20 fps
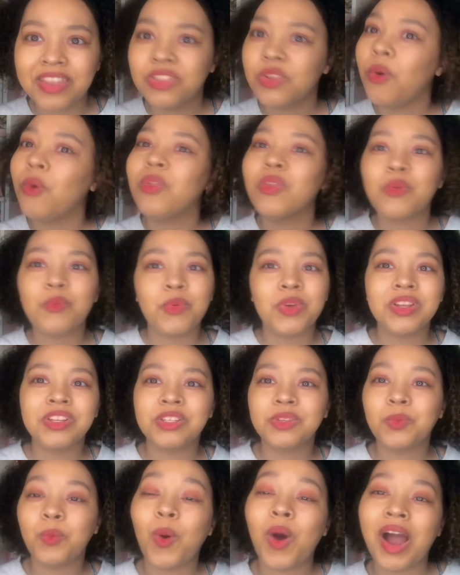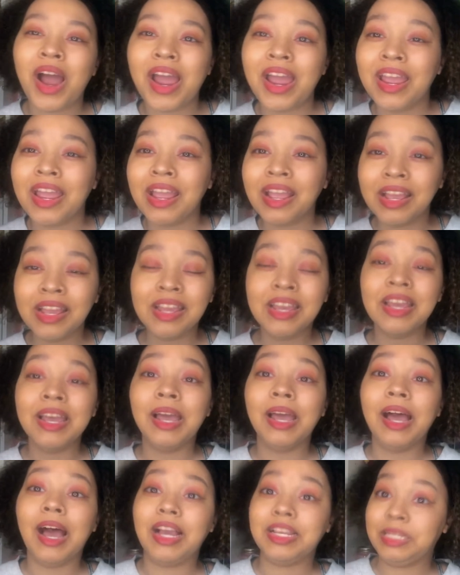The only reason why
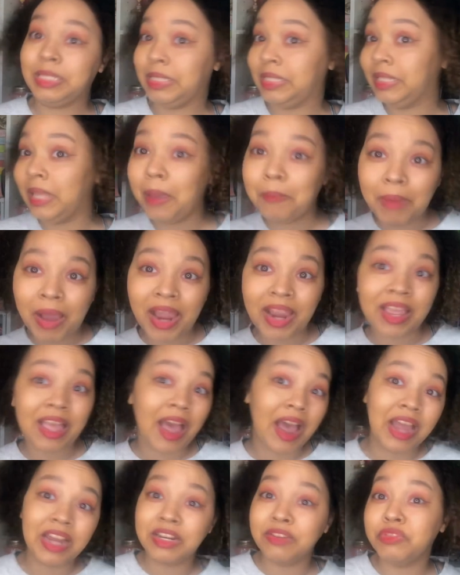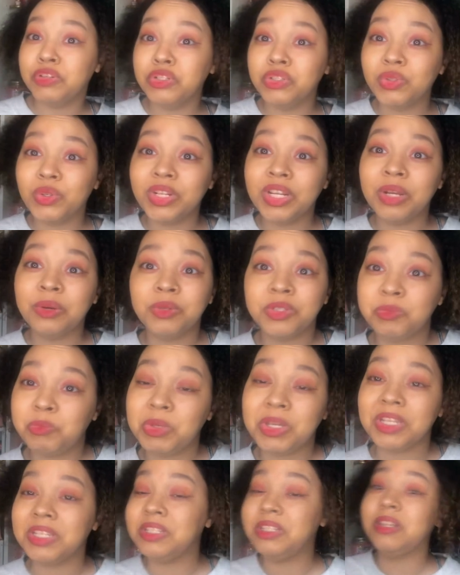I semi kind of enjoyed it was
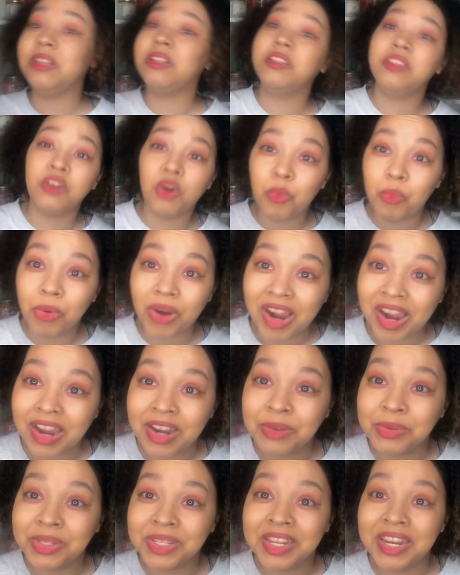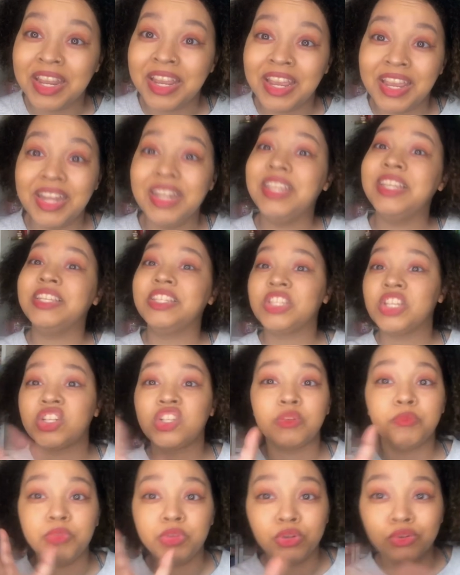because Dylan O'Brien was in it and he's such a
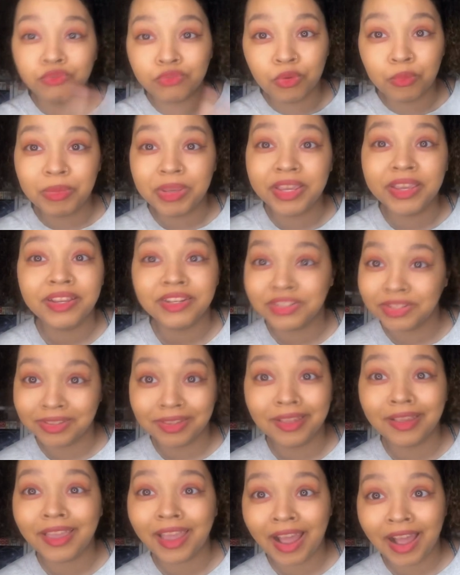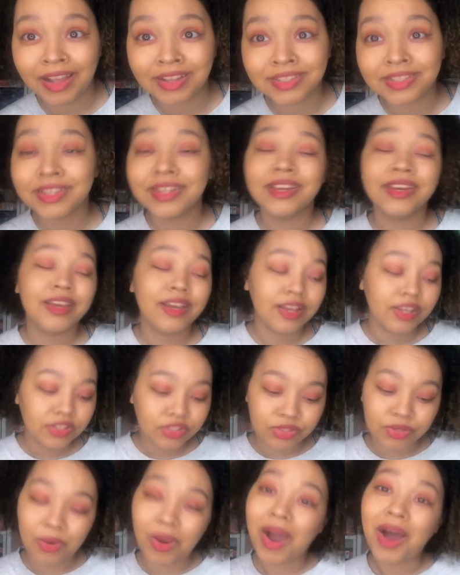beautiful being to look at.
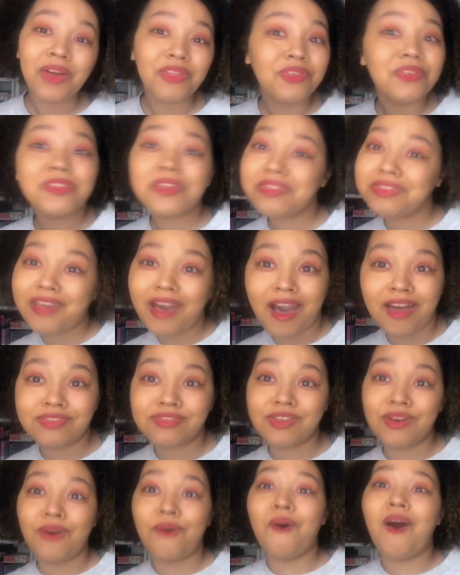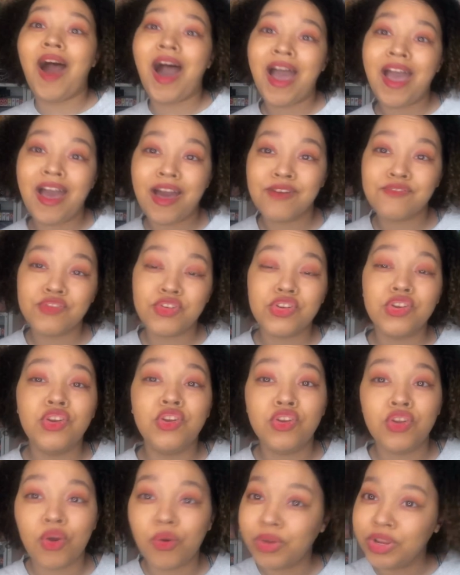So other than that though, I have
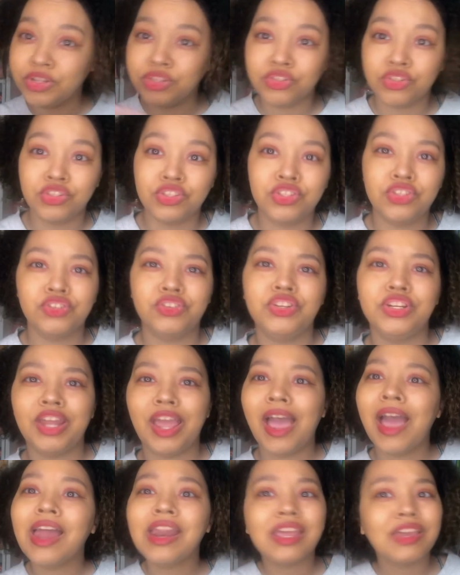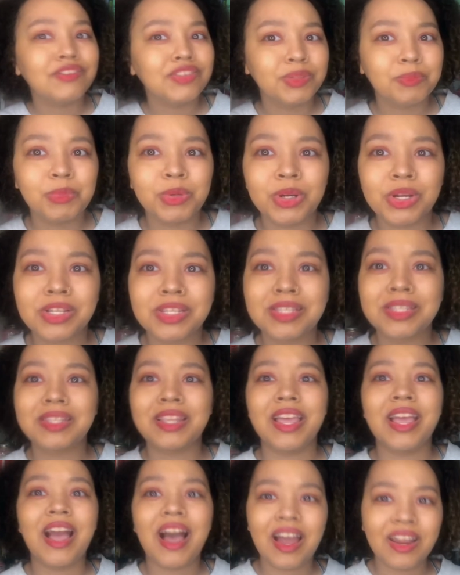no interest to read any of his books.
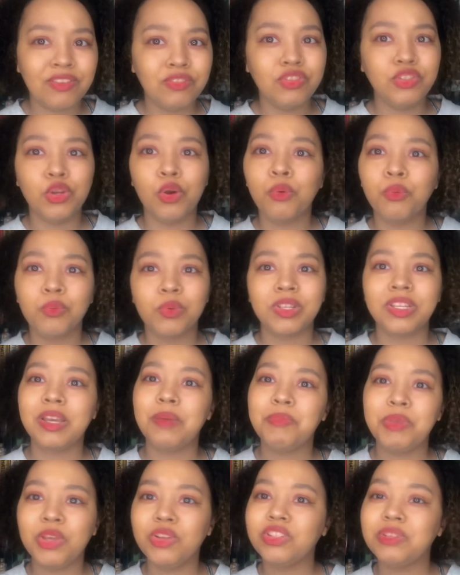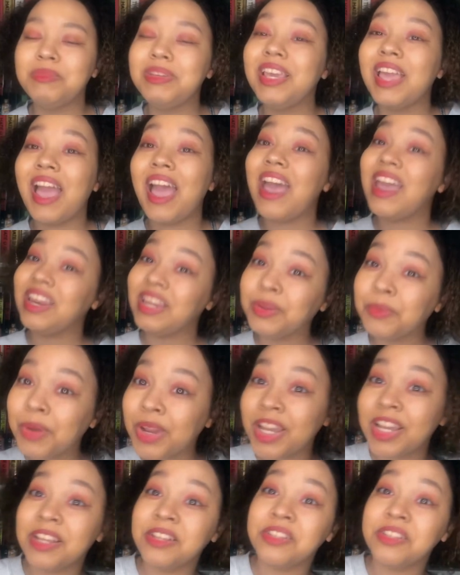They kind of don't really appeal to me anyways.